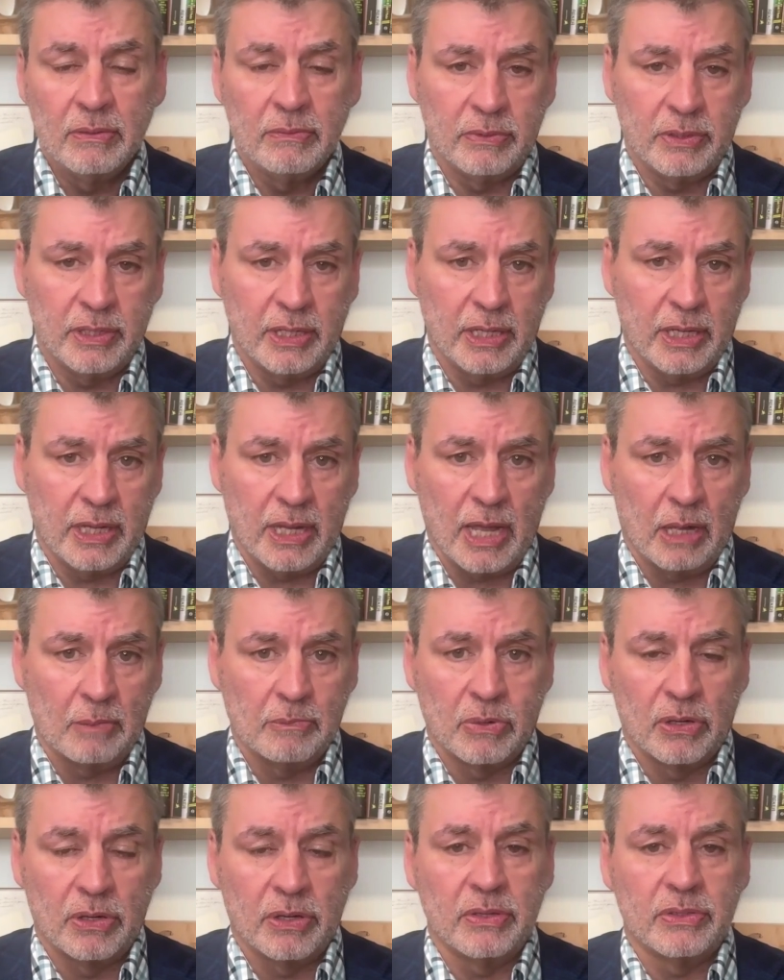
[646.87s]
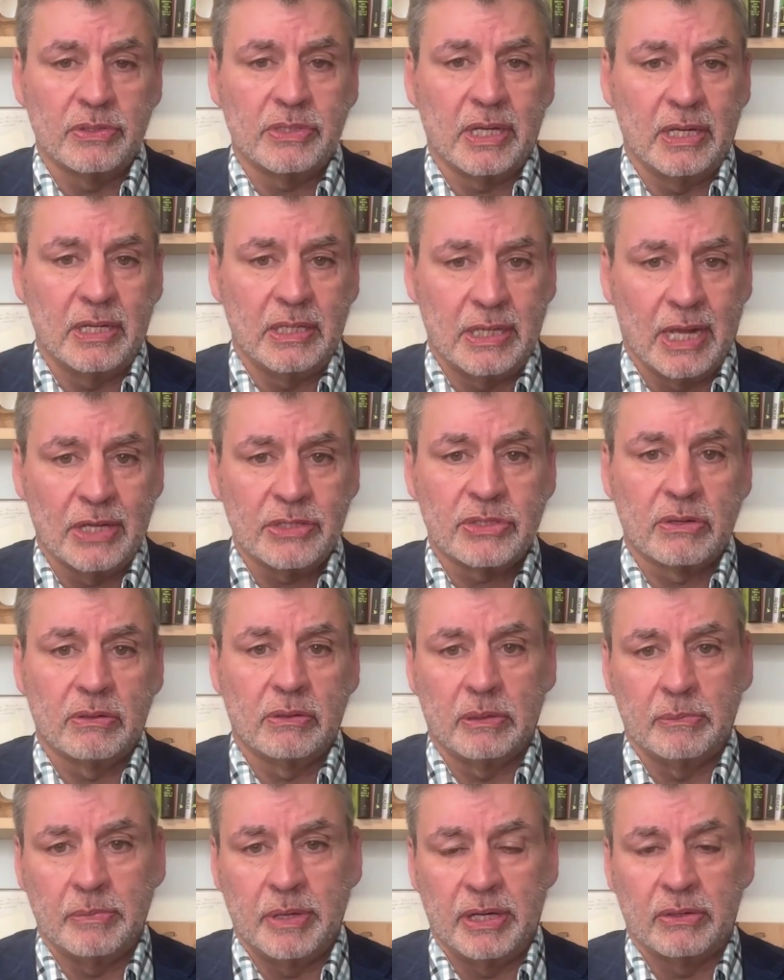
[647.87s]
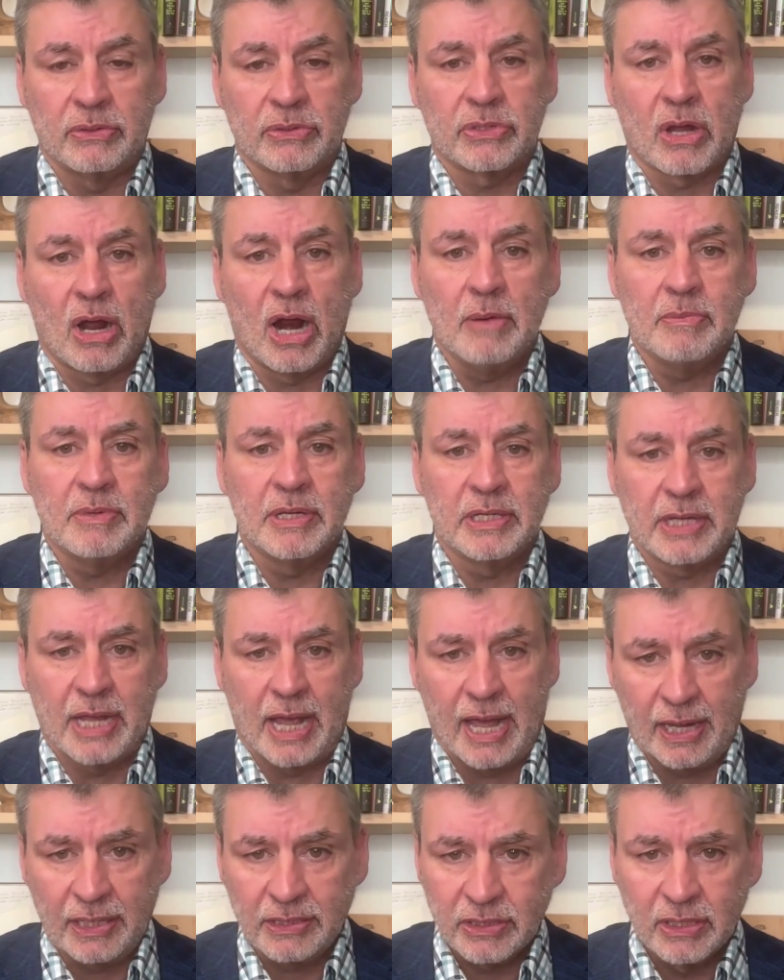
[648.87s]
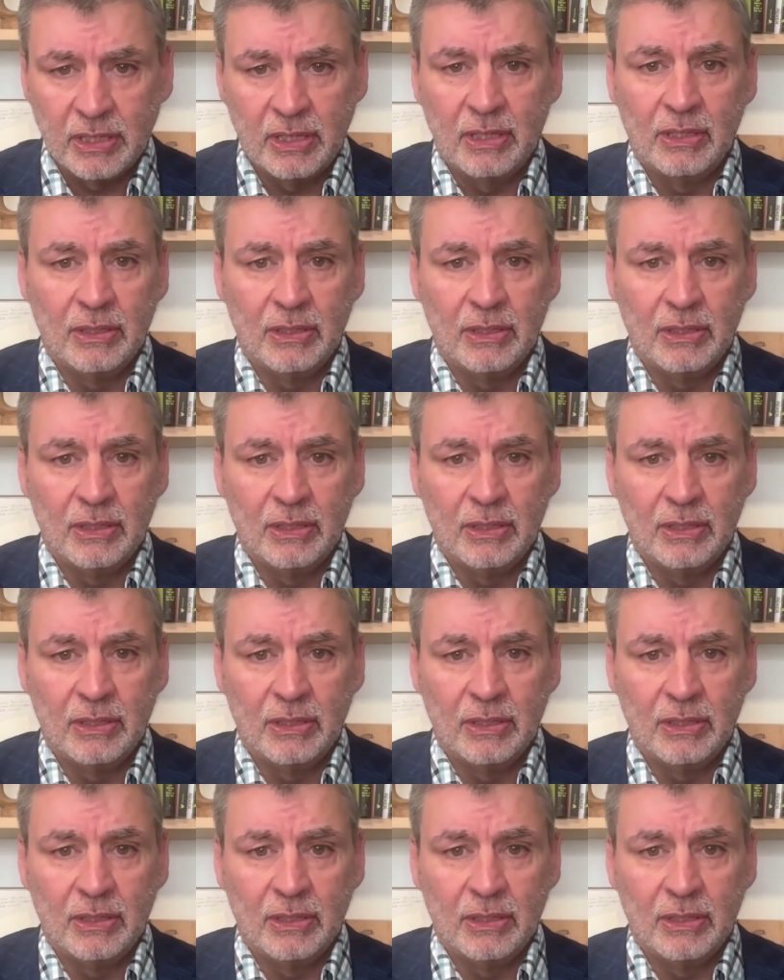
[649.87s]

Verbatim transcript: the Alberta's industrial emitters carbon tax,